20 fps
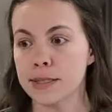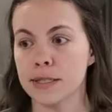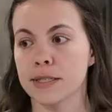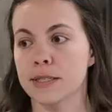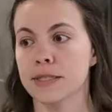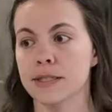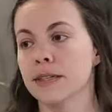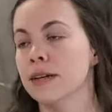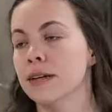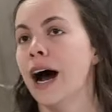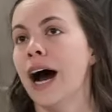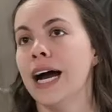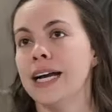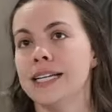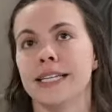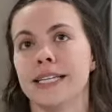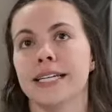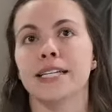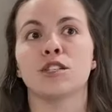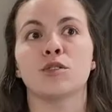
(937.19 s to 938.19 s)
is, I
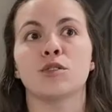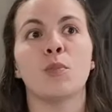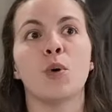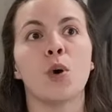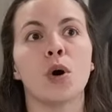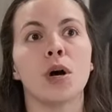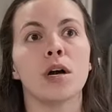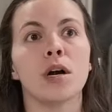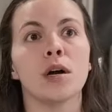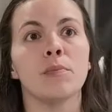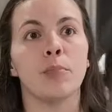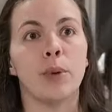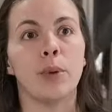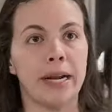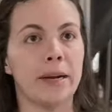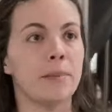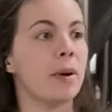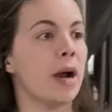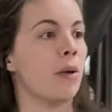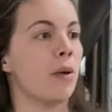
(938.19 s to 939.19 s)
say it's more
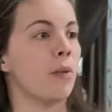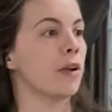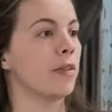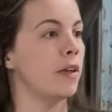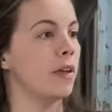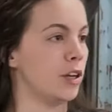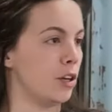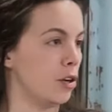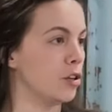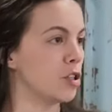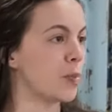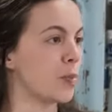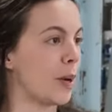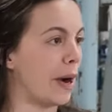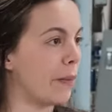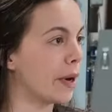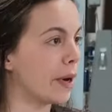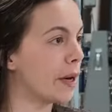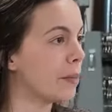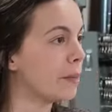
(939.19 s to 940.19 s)
brain power than nose
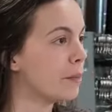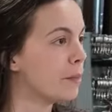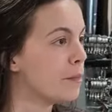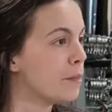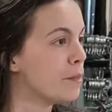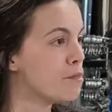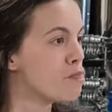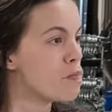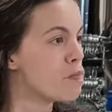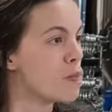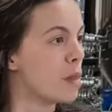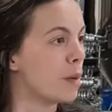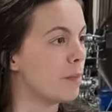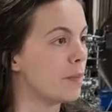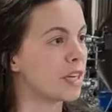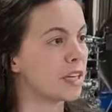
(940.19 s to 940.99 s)
power. Okay.